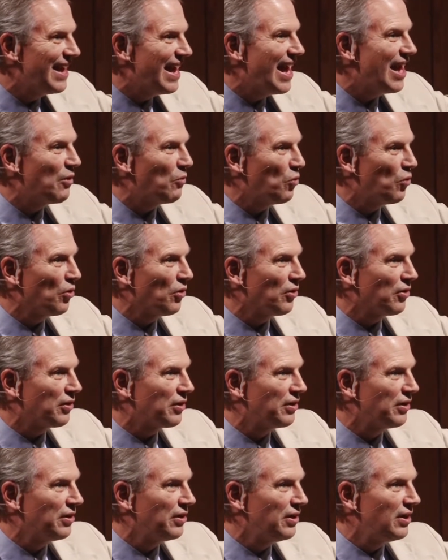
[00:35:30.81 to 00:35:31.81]
at
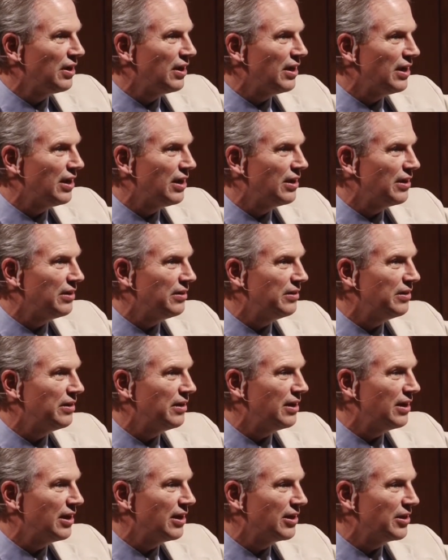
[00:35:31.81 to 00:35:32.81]
work in,
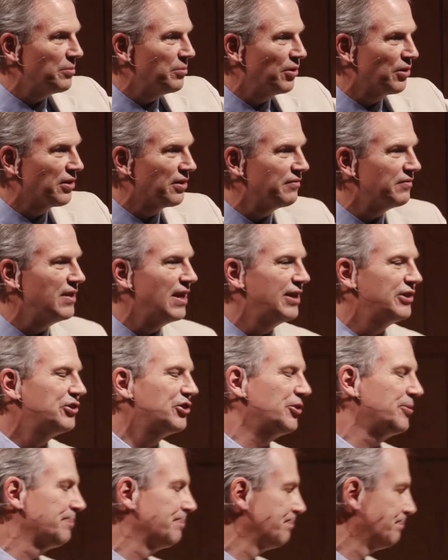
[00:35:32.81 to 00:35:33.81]
in the book of
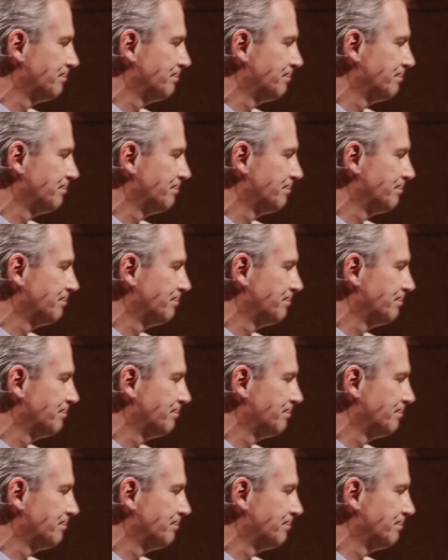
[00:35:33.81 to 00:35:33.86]
nature.